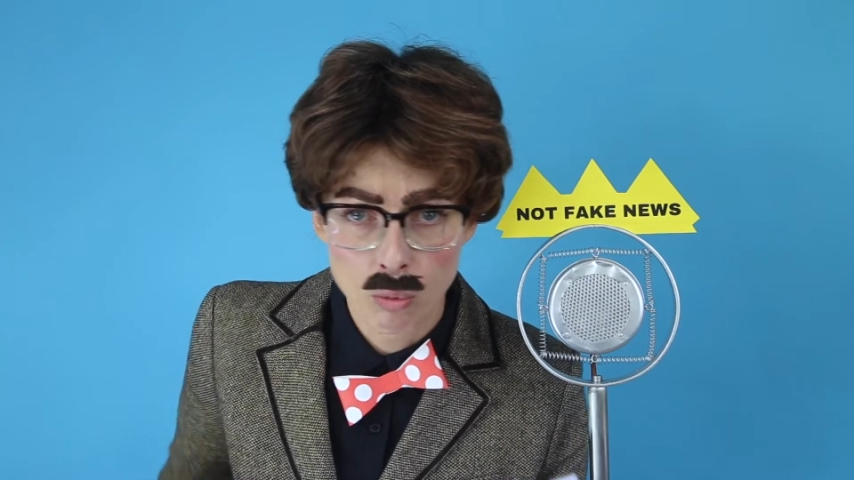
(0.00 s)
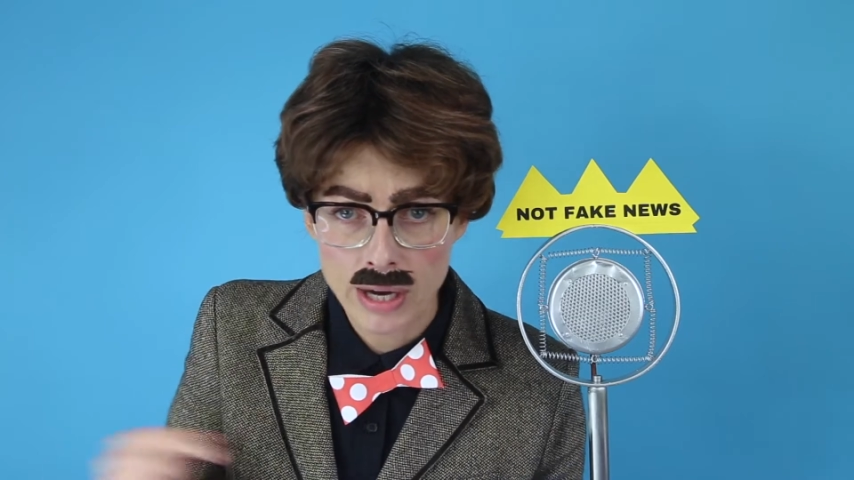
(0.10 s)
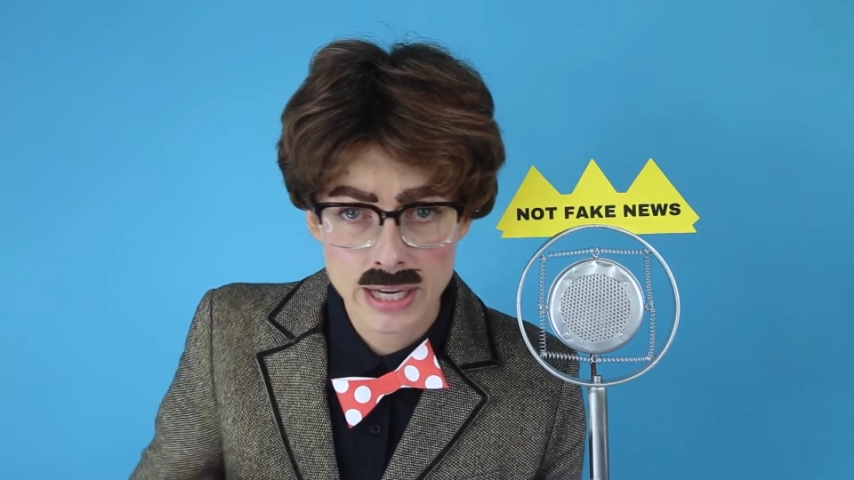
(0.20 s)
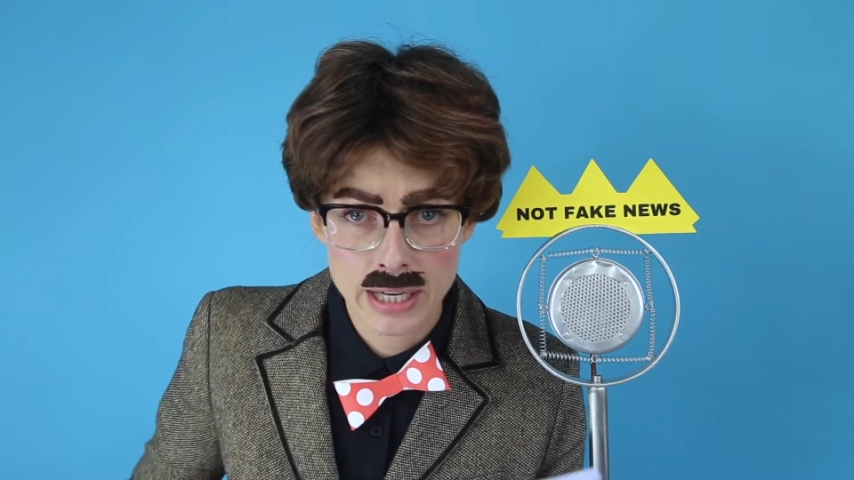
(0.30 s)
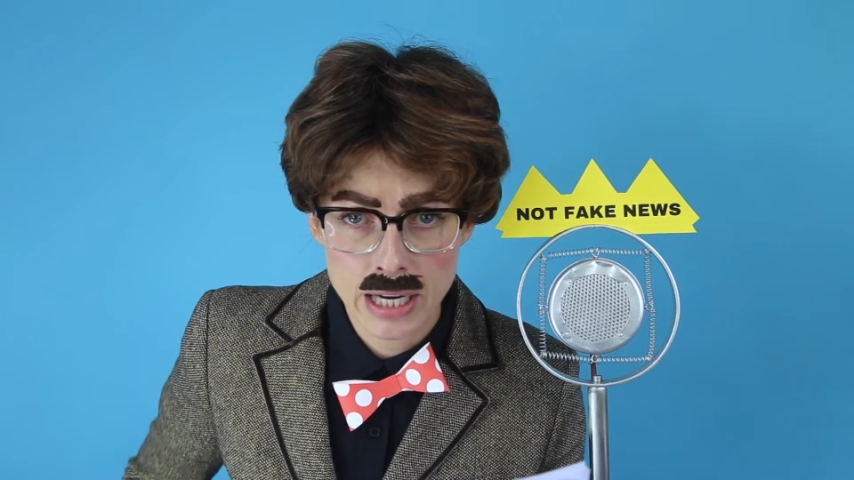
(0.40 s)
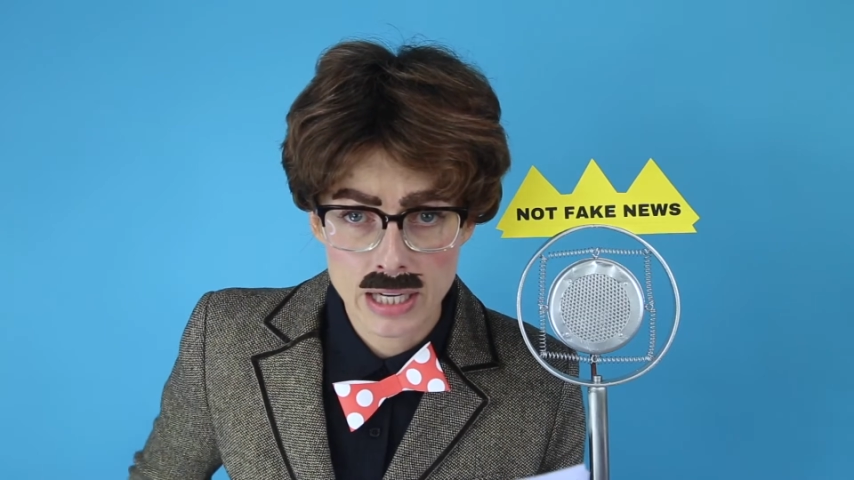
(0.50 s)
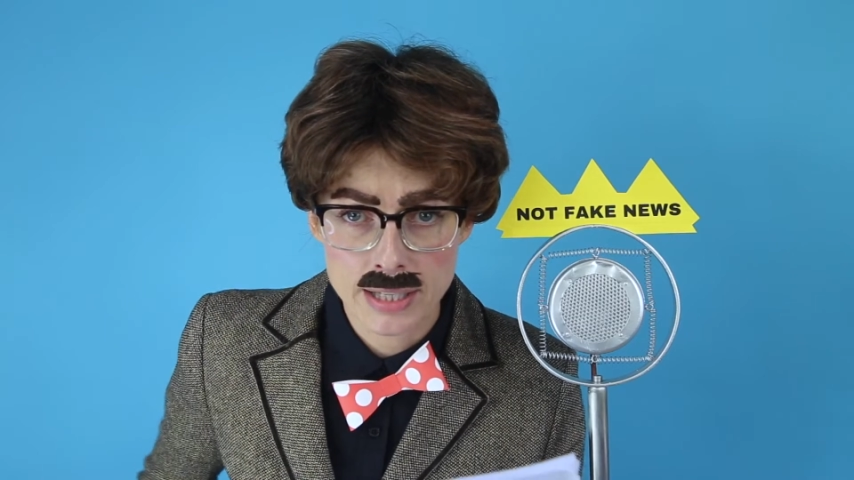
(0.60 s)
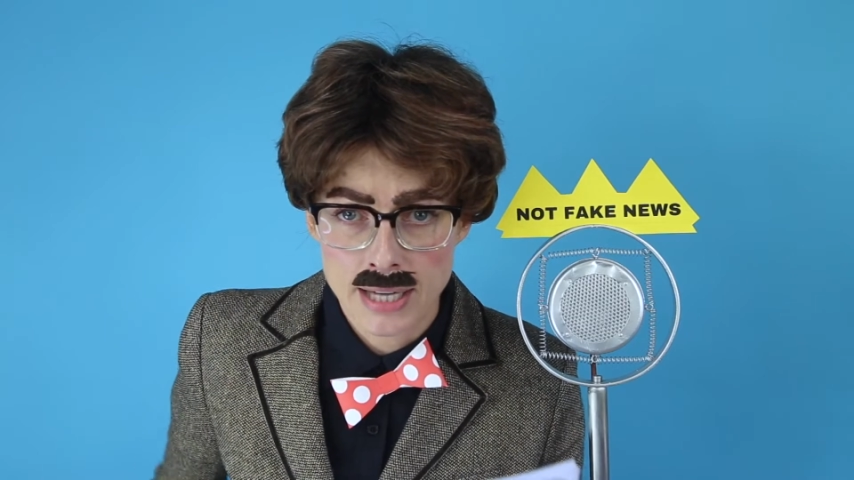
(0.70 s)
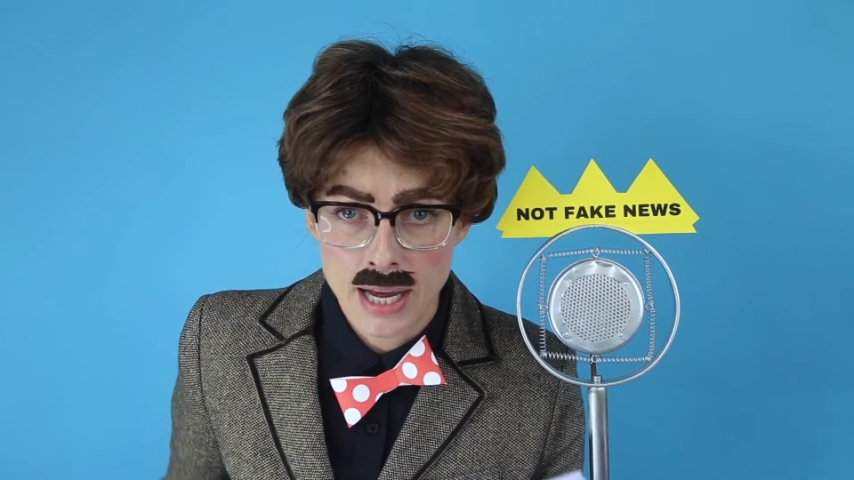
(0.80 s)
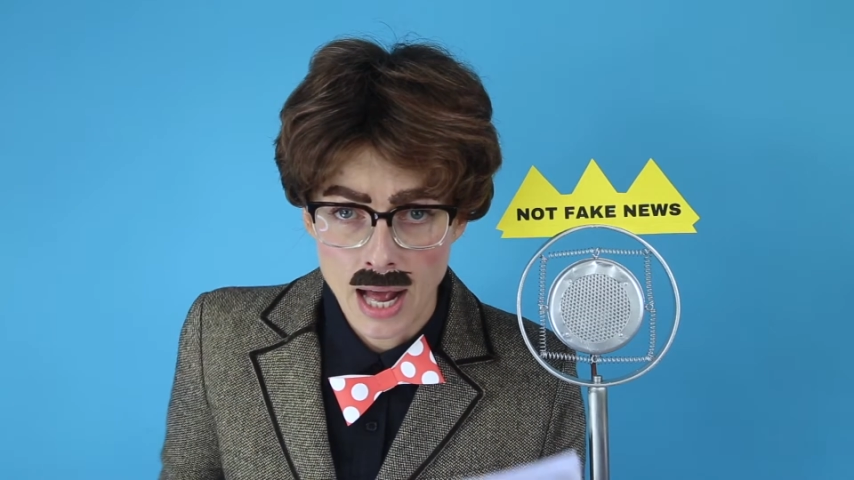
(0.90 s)
we can eat
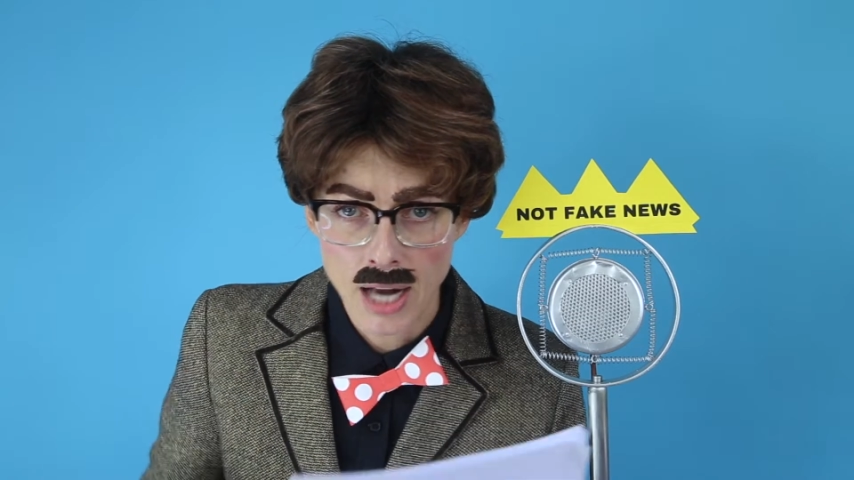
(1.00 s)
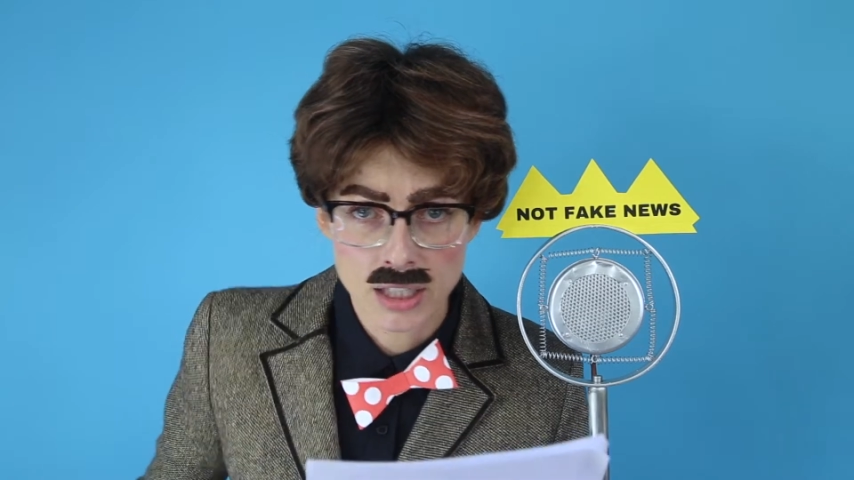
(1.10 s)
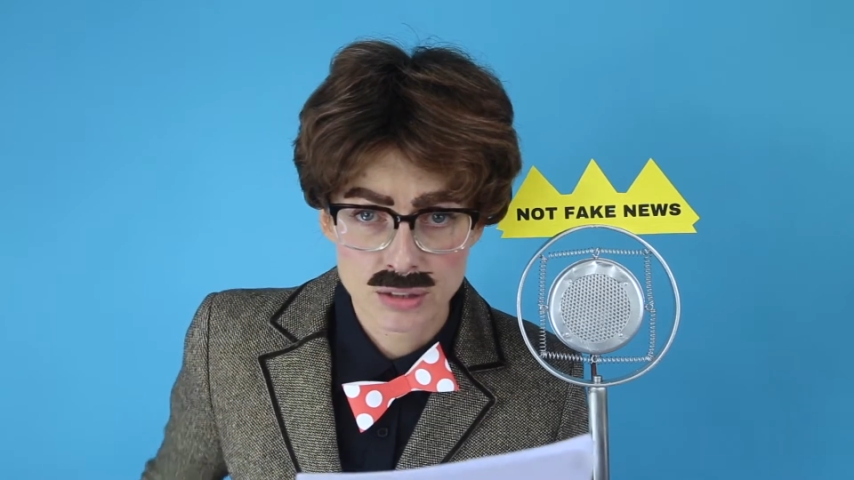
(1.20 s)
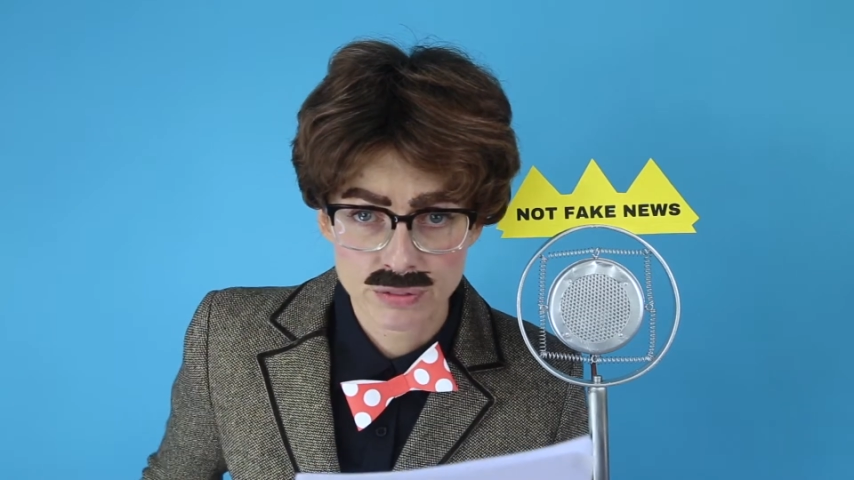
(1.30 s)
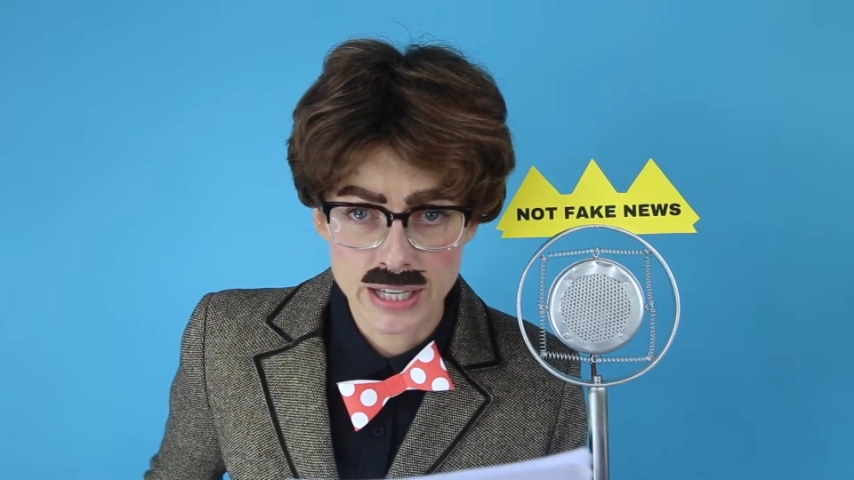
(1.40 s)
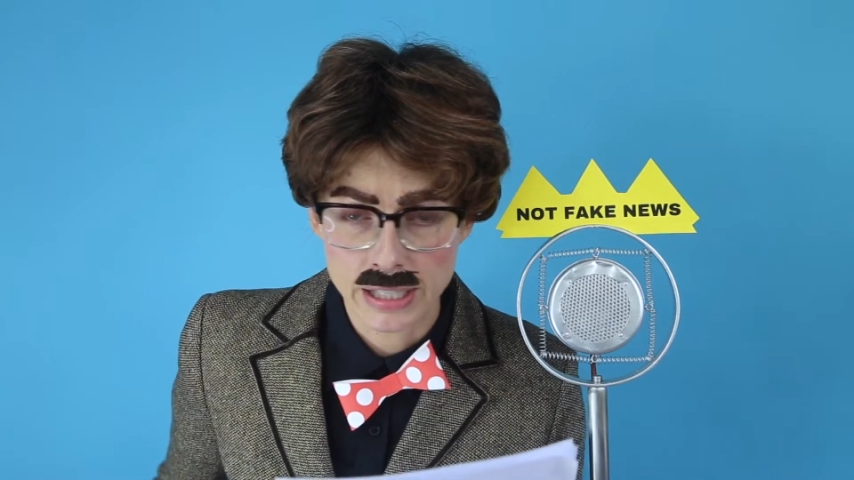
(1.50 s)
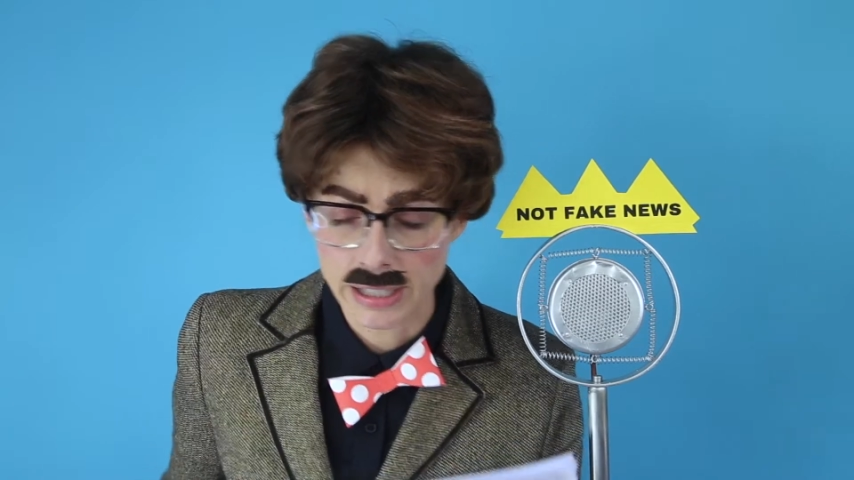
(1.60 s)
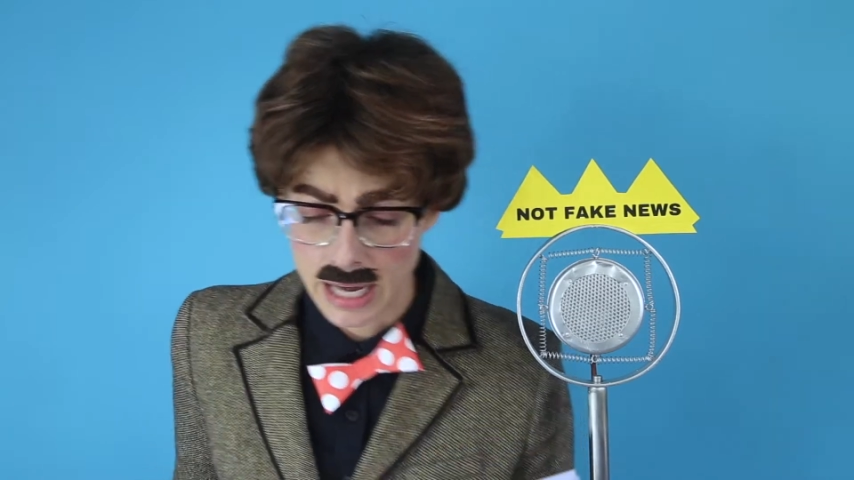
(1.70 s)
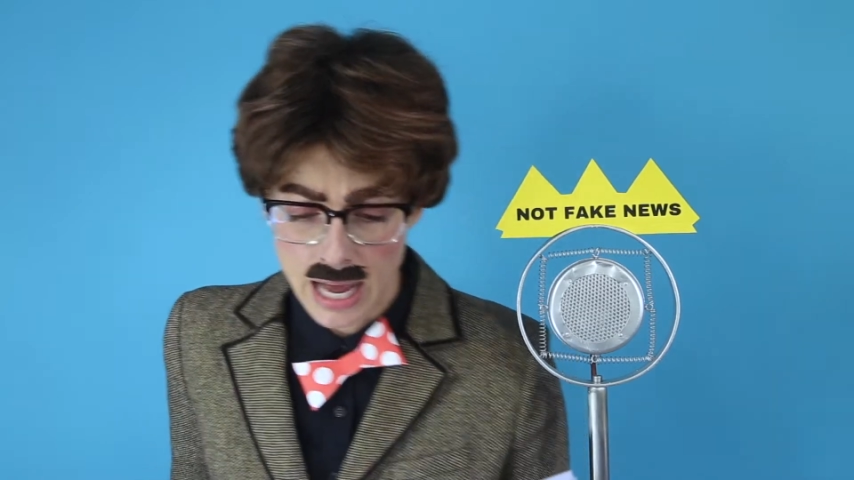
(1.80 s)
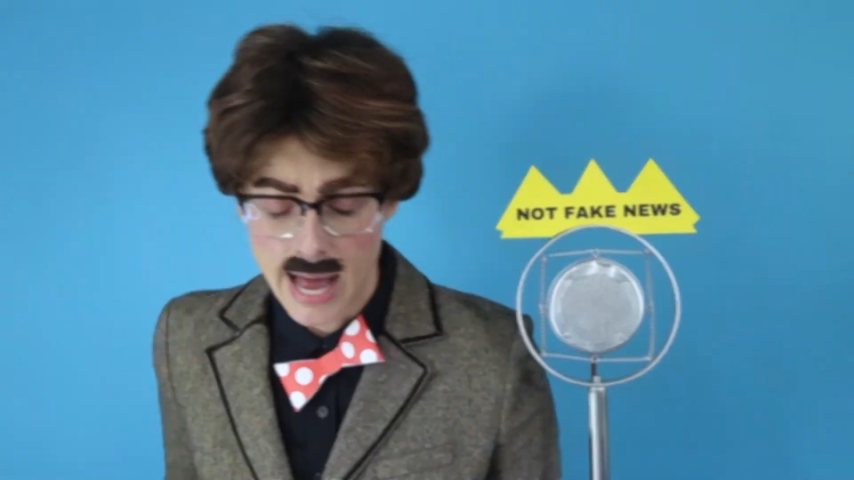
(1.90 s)
it, and it's vegan.